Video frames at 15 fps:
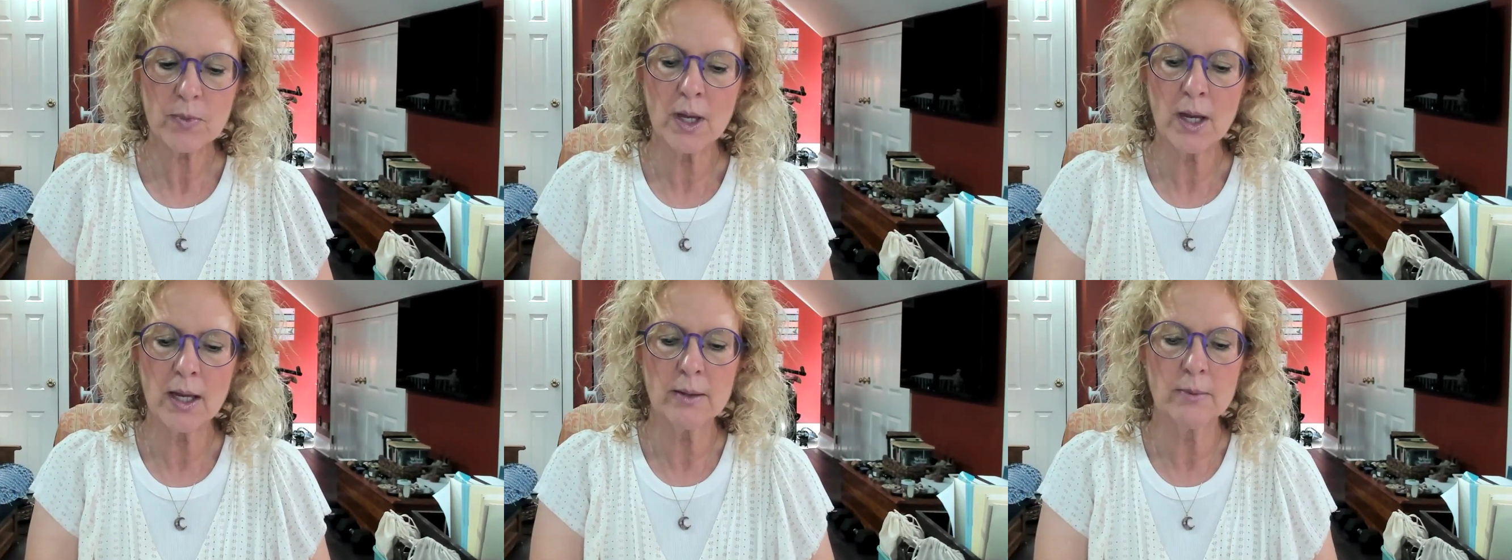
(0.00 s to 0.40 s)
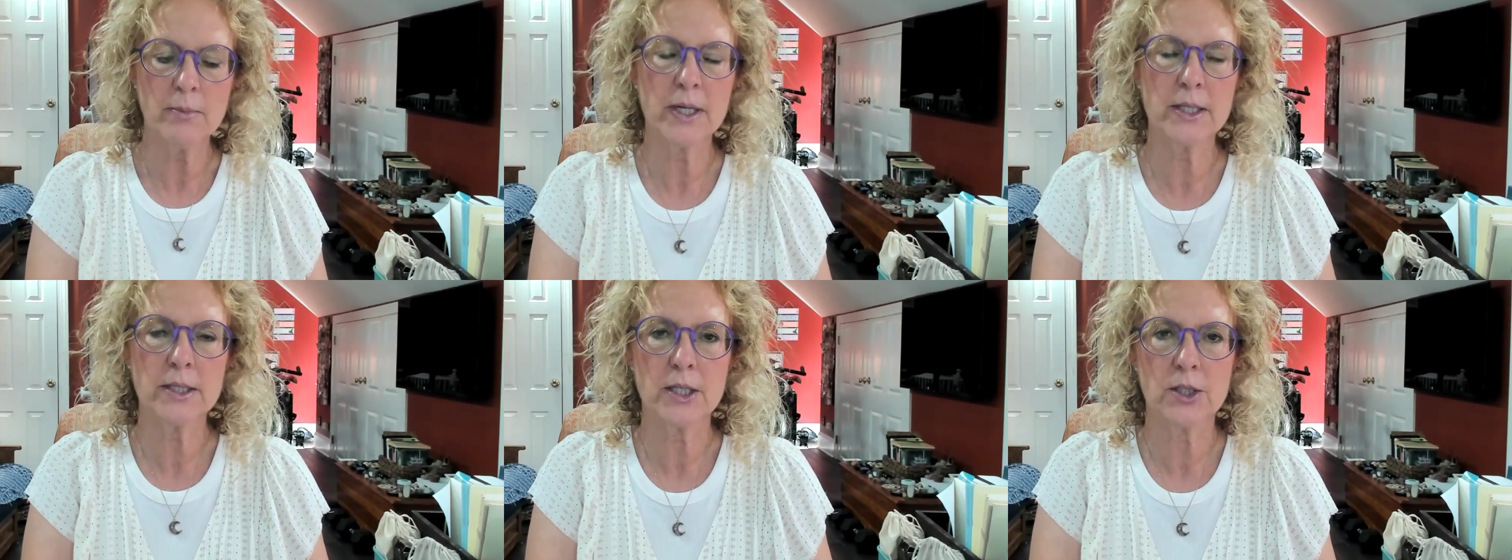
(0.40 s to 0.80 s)
and
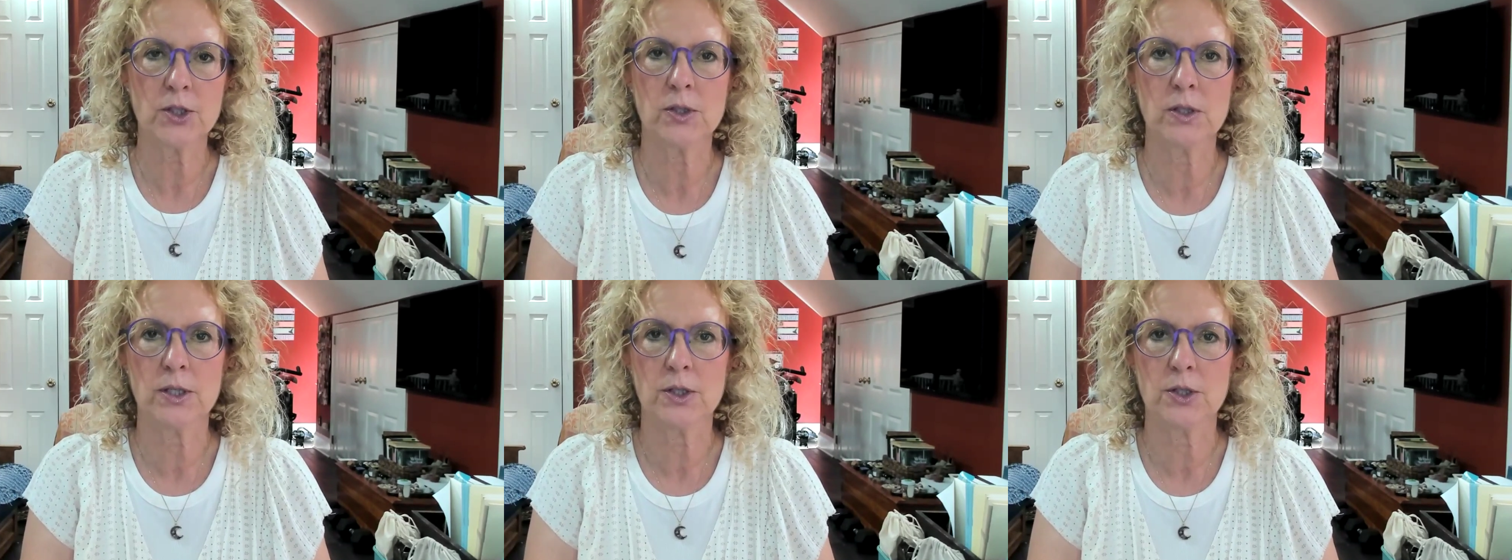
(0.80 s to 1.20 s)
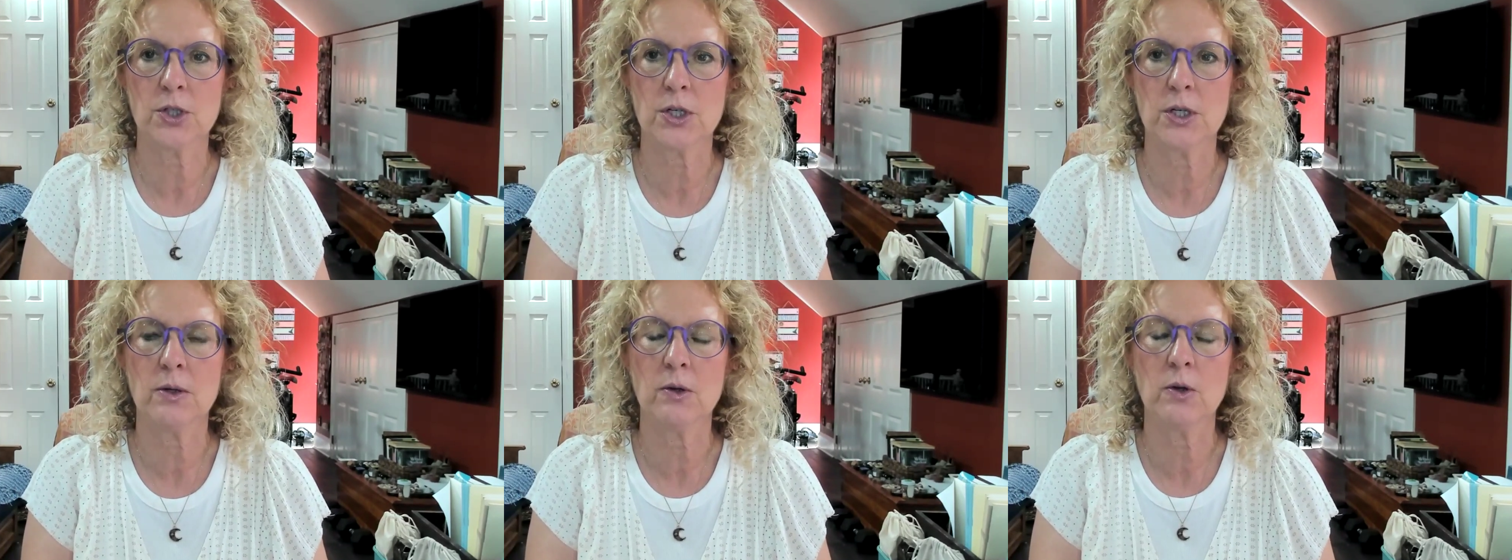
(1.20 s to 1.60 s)
meditations that
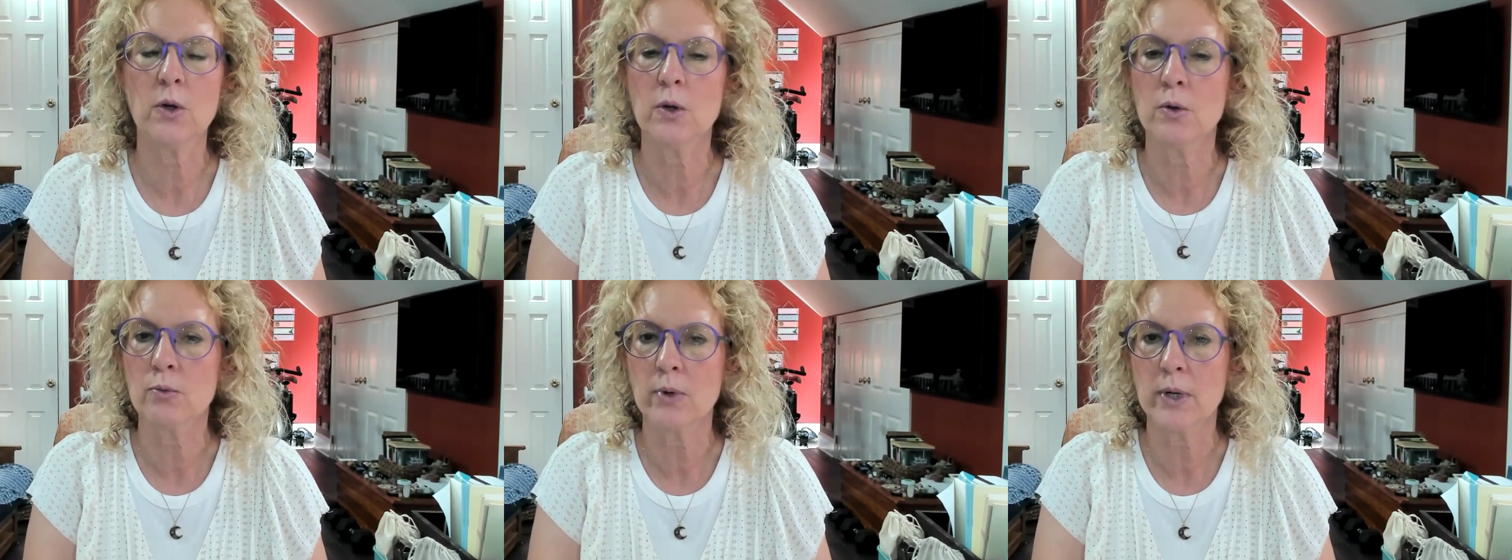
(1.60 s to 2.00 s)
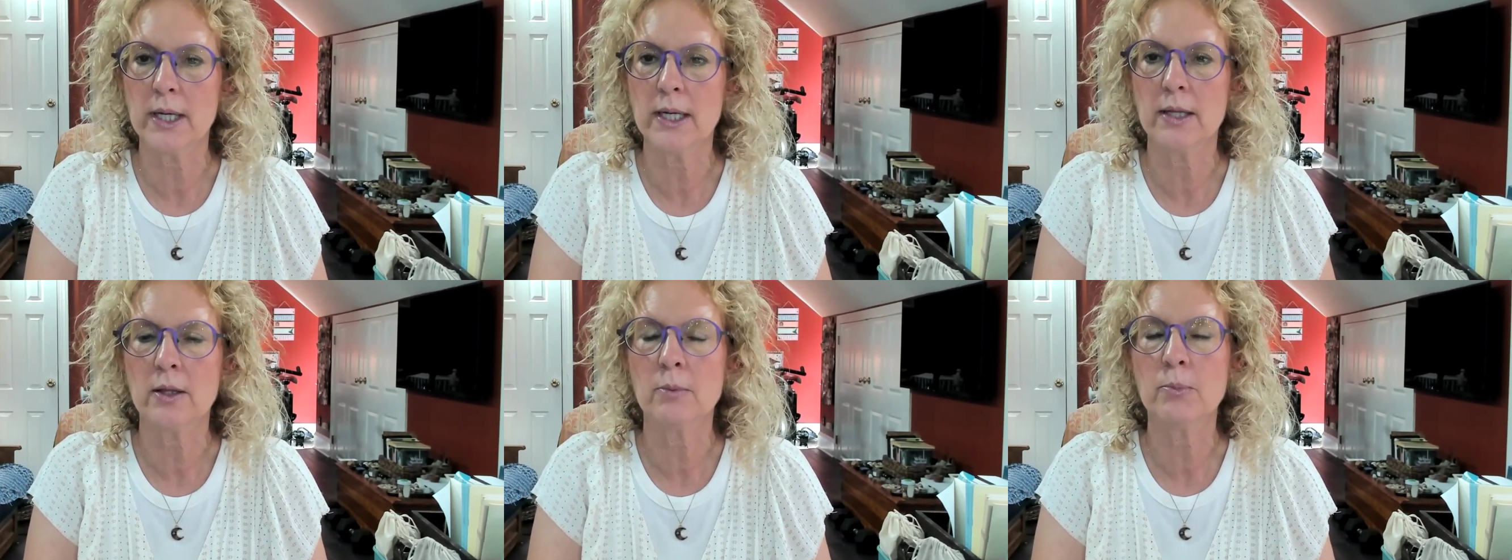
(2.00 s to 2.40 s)
you can
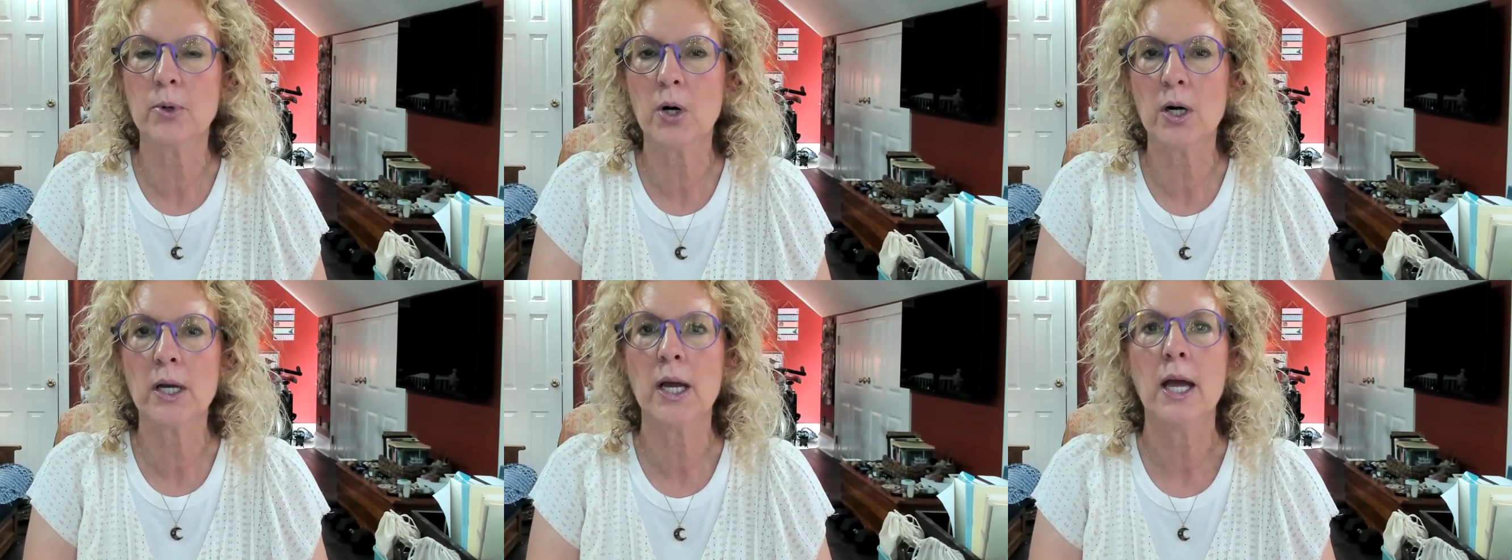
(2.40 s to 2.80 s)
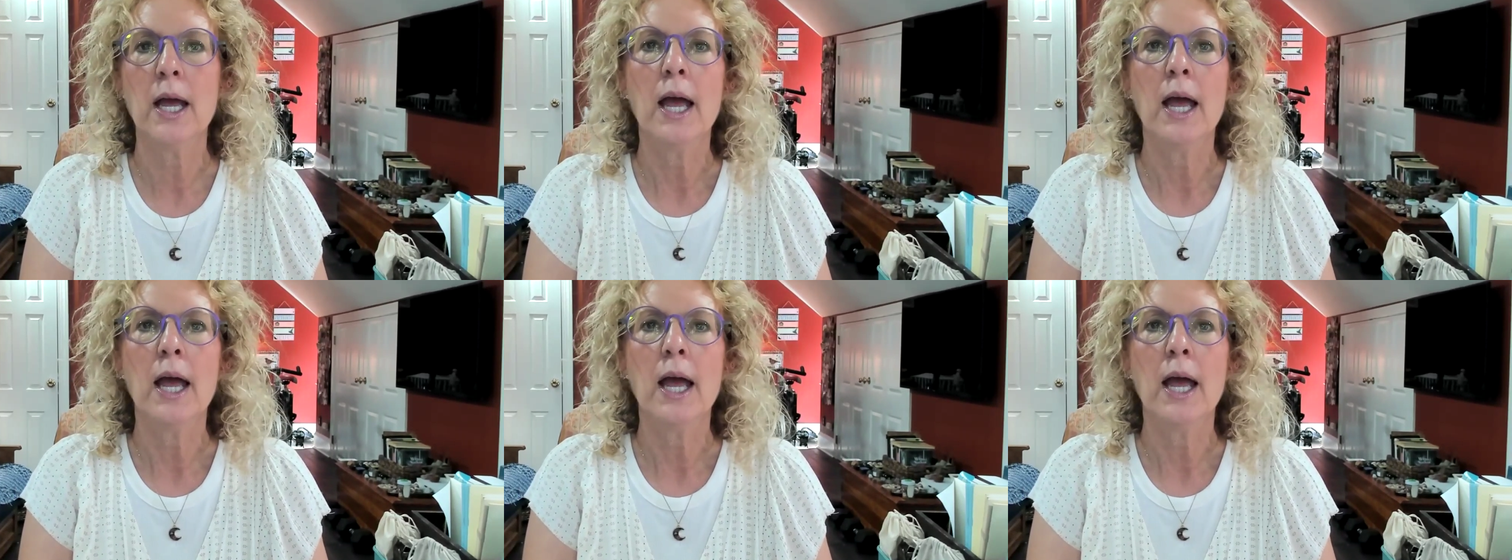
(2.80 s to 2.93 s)
read in the book